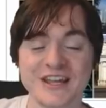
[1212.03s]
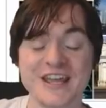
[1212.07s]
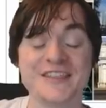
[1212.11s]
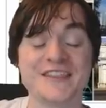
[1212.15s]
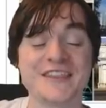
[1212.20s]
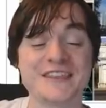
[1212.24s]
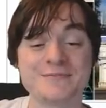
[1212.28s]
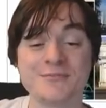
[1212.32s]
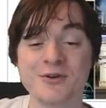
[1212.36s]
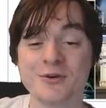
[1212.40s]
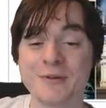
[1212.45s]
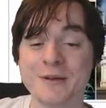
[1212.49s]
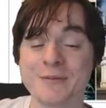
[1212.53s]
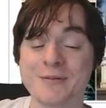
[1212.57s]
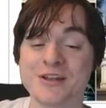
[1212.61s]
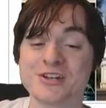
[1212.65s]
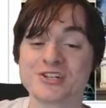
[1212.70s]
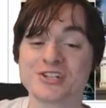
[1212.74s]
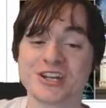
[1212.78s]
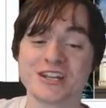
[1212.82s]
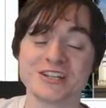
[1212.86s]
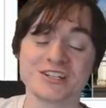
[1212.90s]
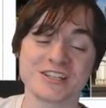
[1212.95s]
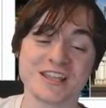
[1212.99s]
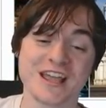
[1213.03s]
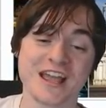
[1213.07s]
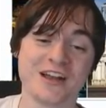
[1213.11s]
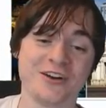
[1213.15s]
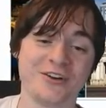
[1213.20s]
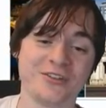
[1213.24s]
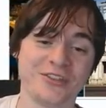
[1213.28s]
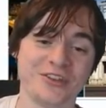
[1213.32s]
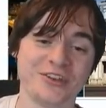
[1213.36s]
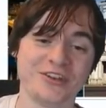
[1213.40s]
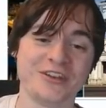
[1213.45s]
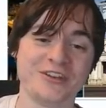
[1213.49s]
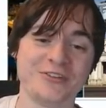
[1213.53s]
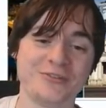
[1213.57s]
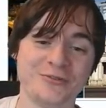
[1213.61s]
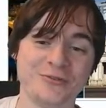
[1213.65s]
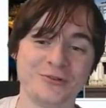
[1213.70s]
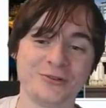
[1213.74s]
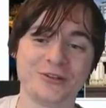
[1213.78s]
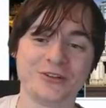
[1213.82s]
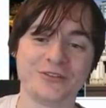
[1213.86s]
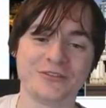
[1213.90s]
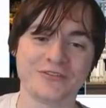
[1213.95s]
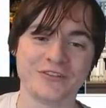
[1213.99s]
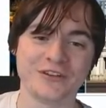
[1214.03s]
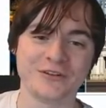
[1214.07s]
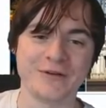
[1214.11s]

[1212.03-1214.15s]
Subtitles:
There's more people in Chinsau than in all of...